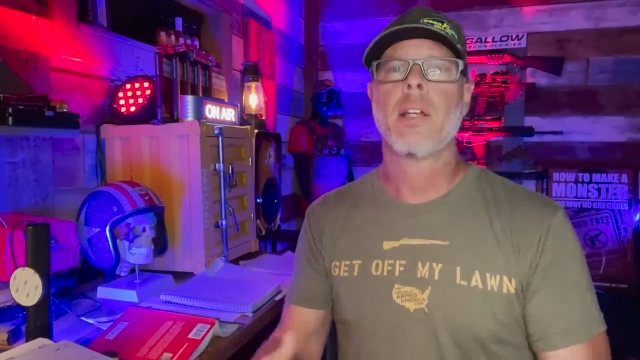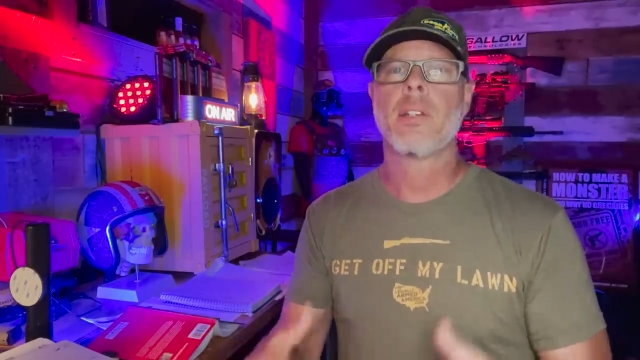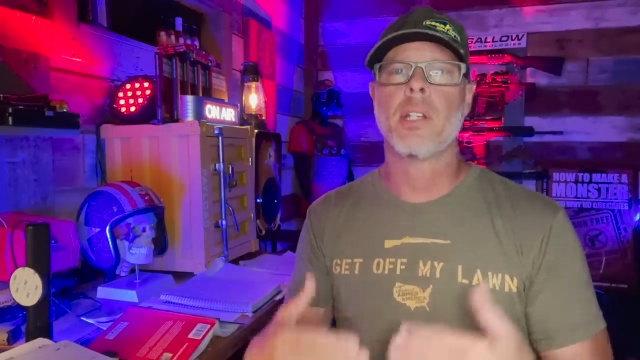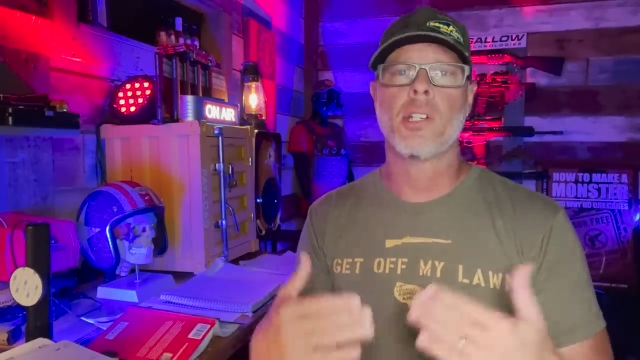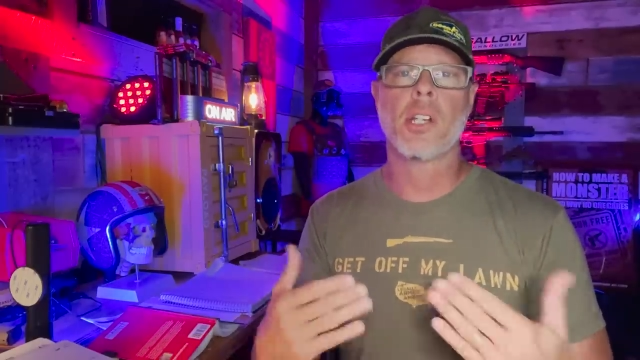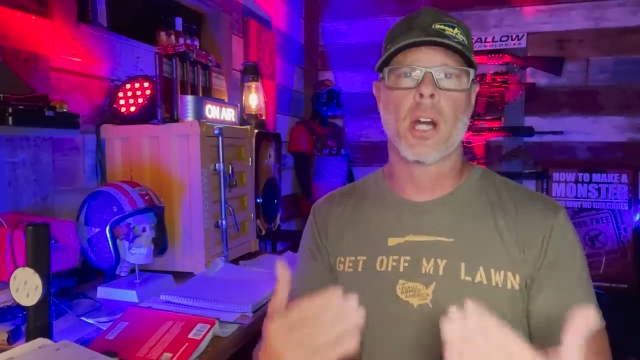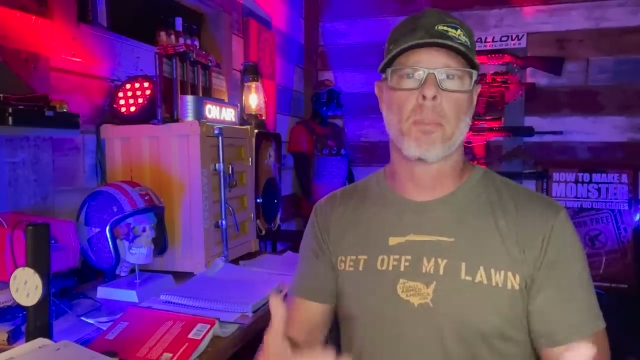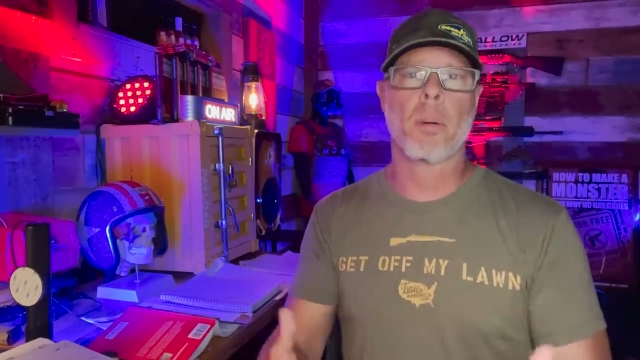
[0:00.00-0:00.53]
the
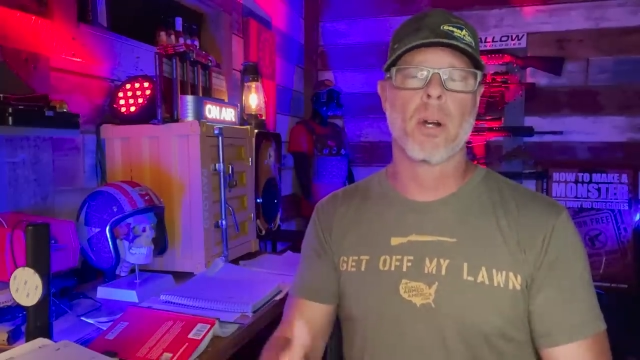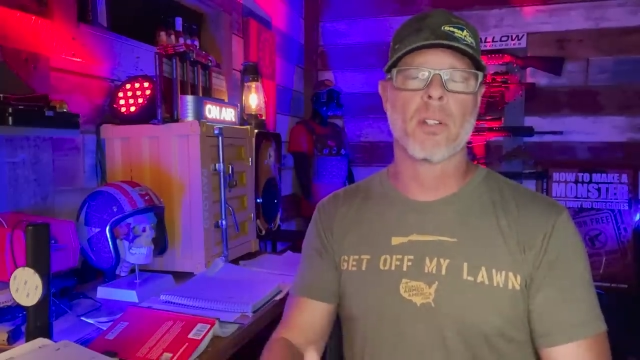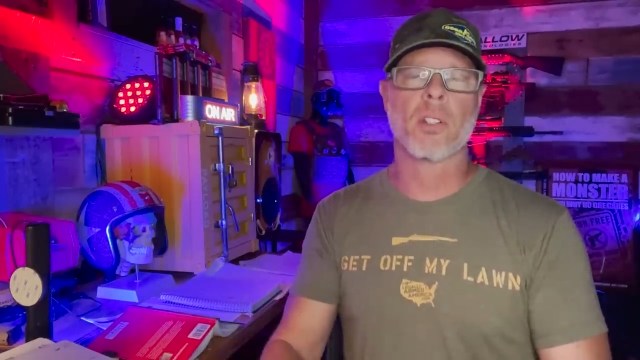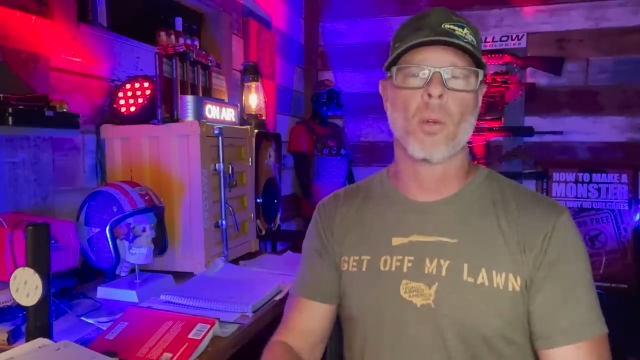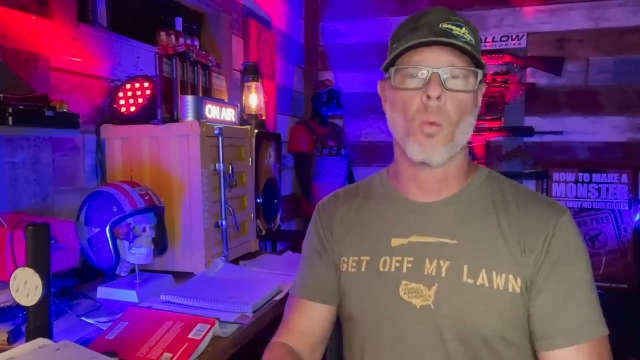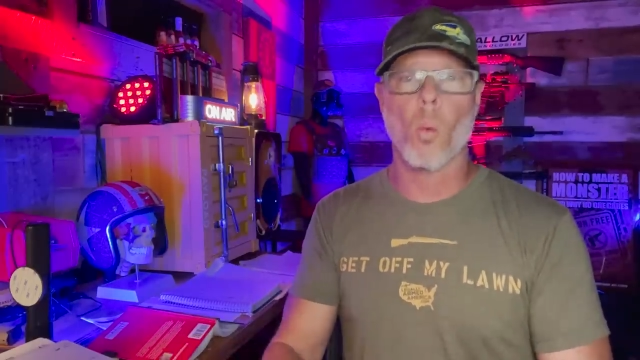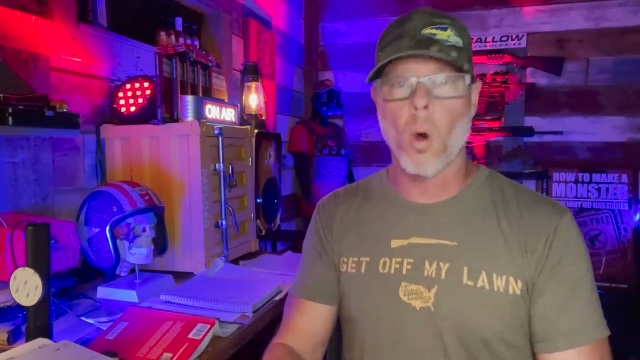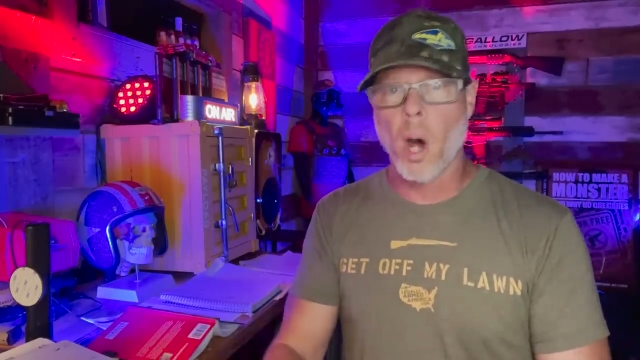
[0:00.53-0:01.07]

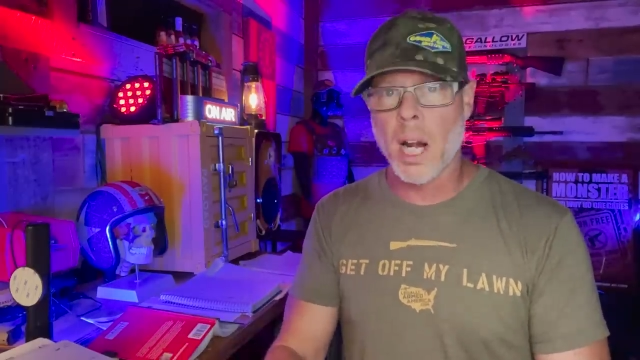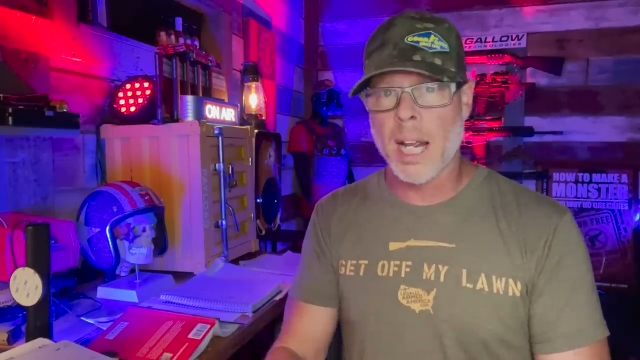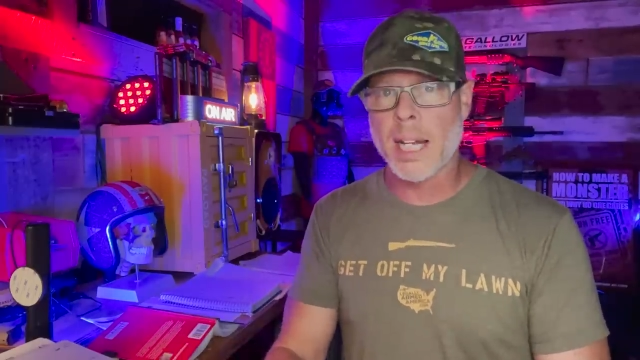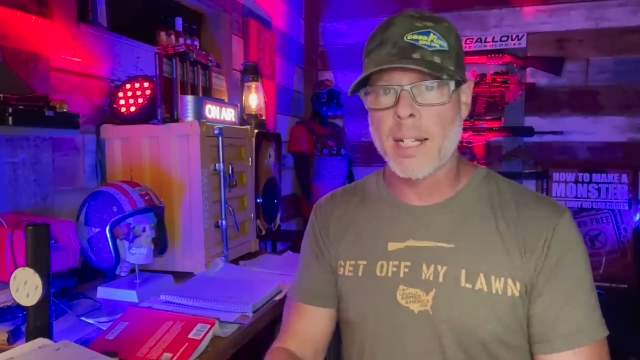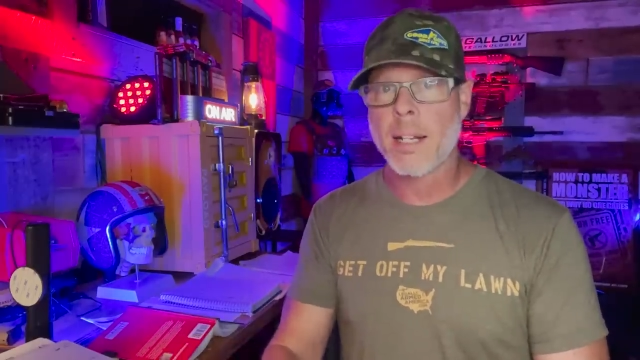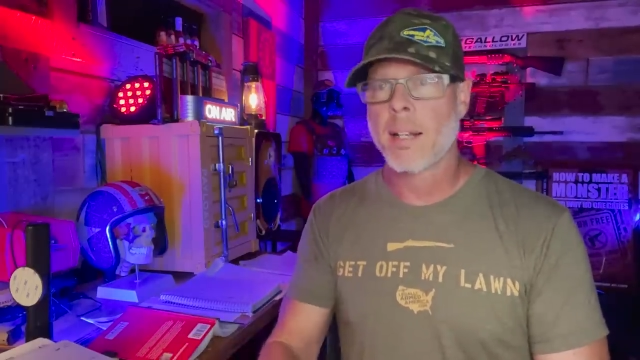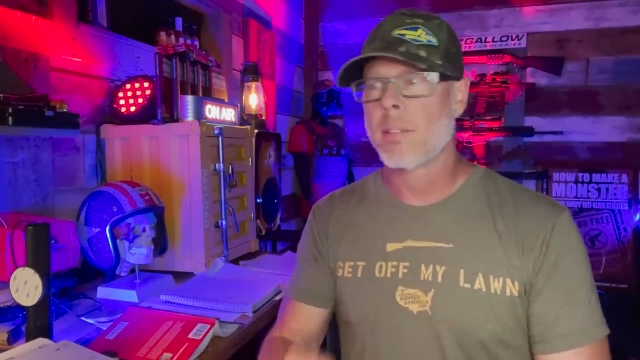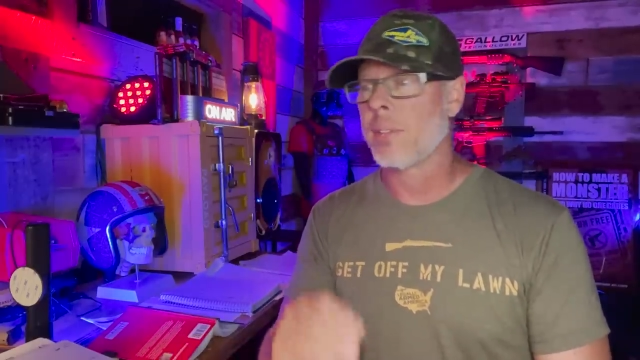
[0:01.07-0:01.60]
chairperson
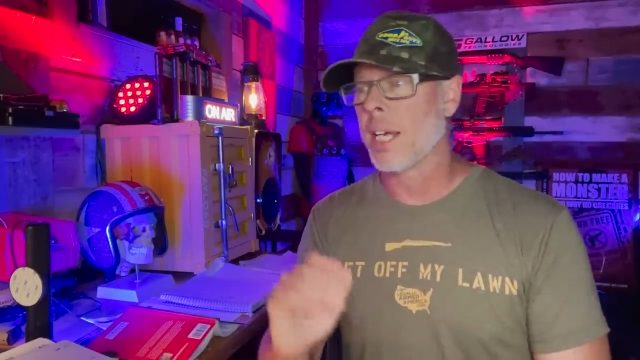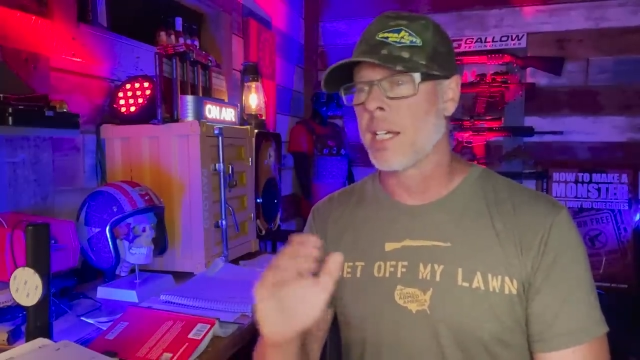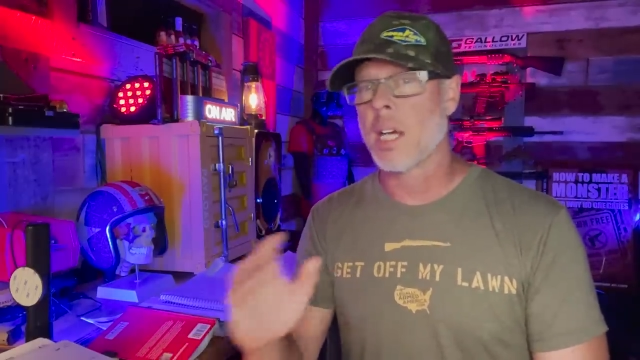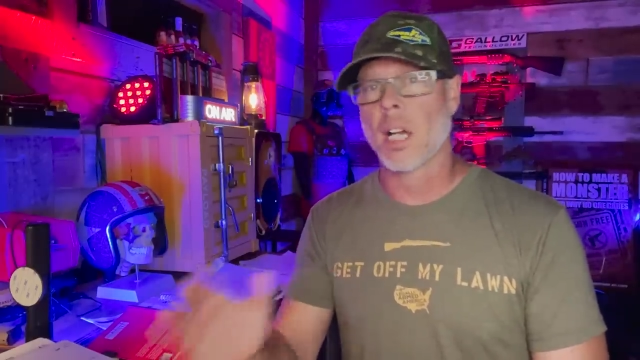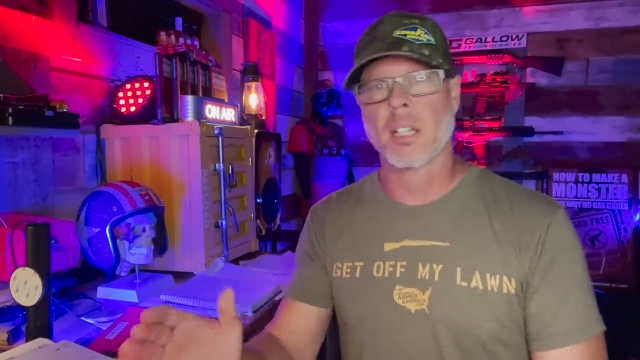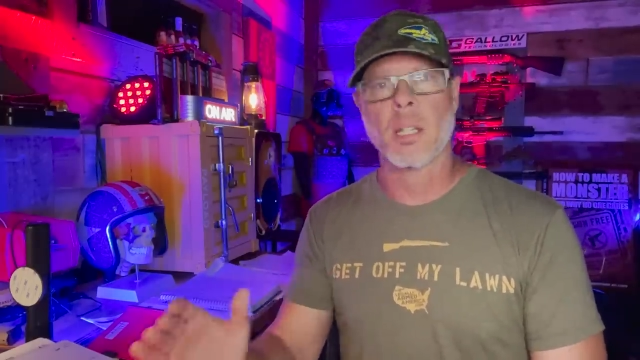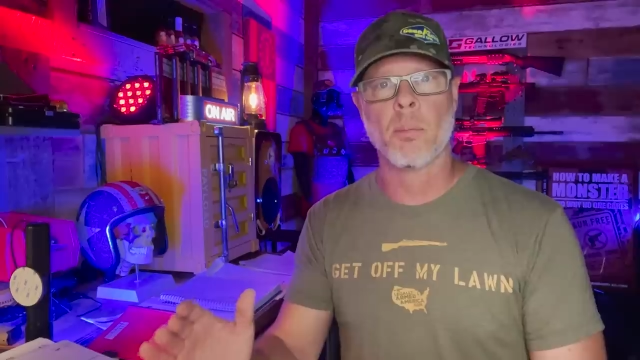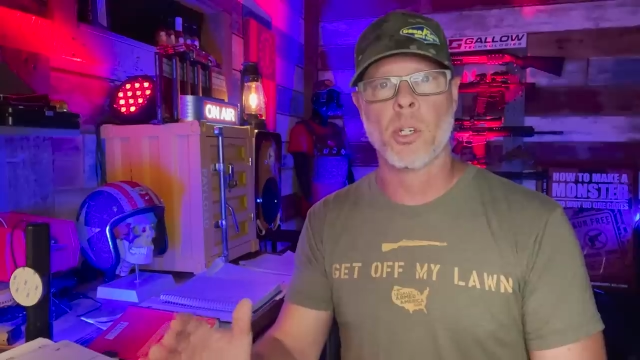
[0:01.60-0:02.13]
wanted. They
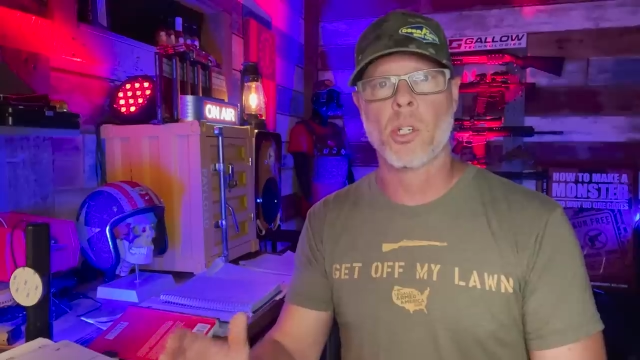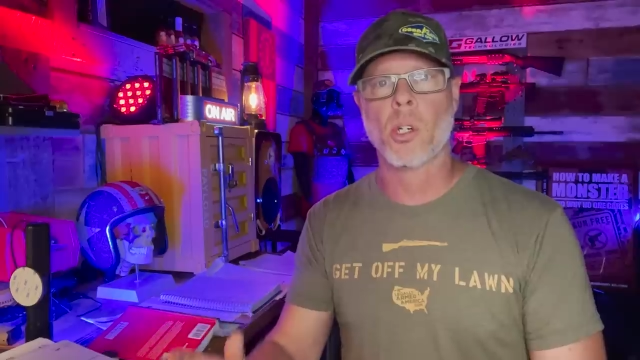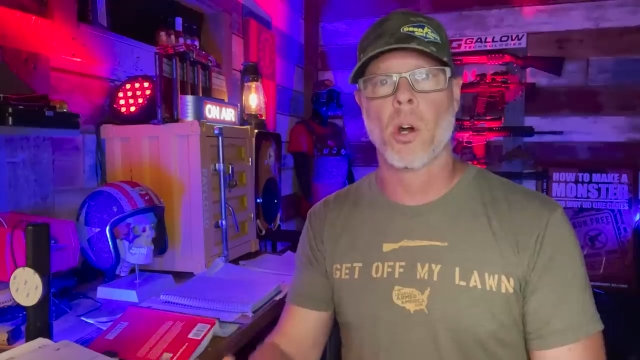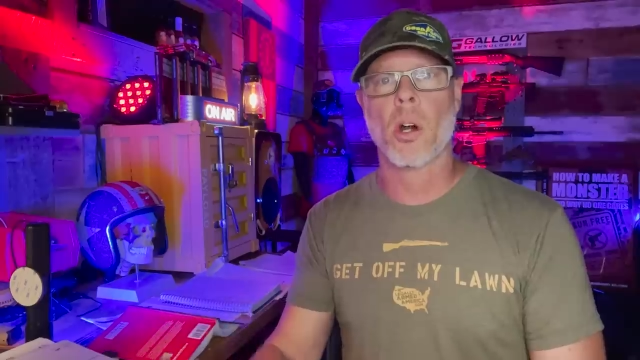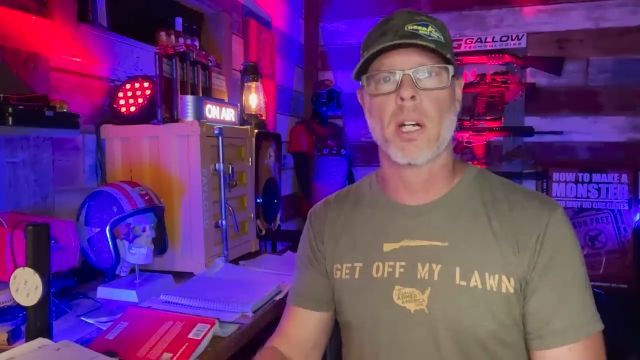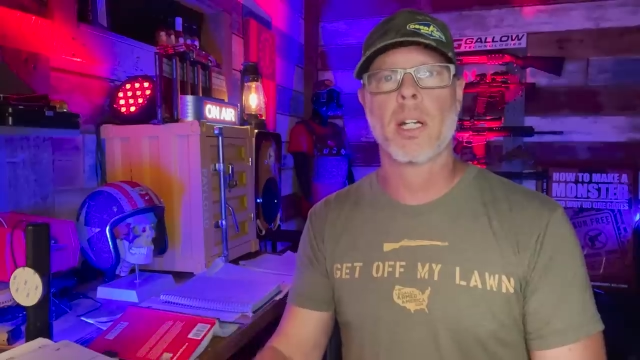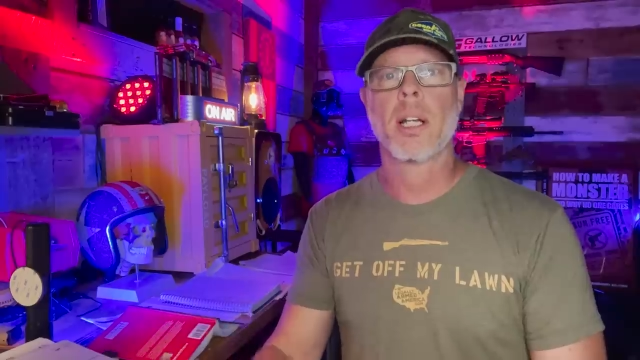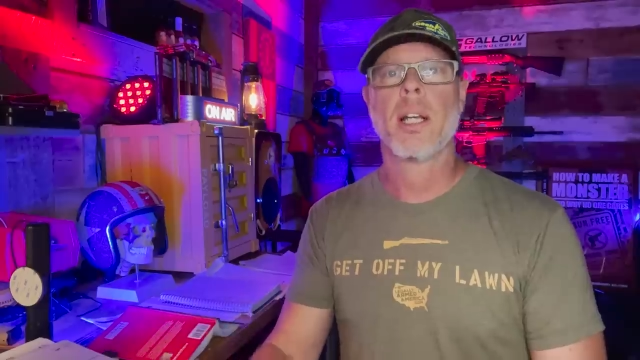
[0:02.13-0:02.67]
cut them
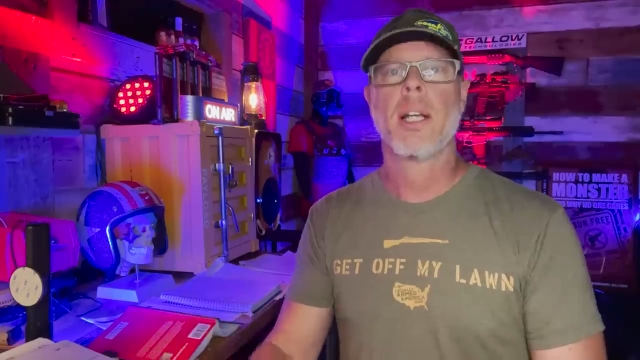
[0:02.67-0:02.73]
short,